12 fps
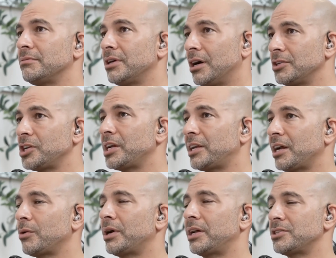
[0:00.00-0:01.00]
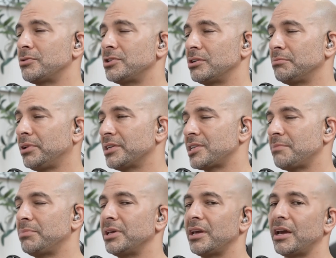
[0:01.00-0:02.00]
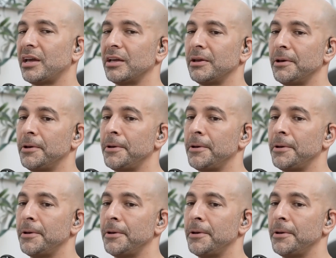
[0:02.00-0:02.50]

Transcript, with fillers: conjugated equine estrogen plus MPA